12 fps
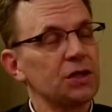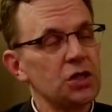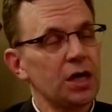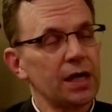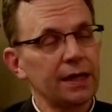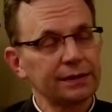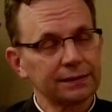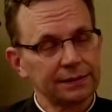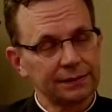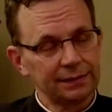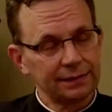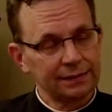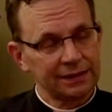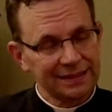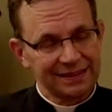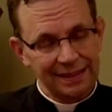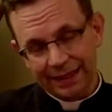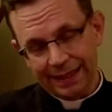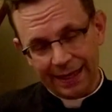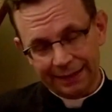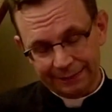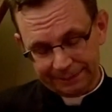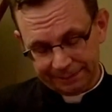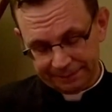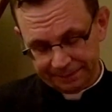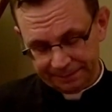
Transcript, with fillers: not to sin again.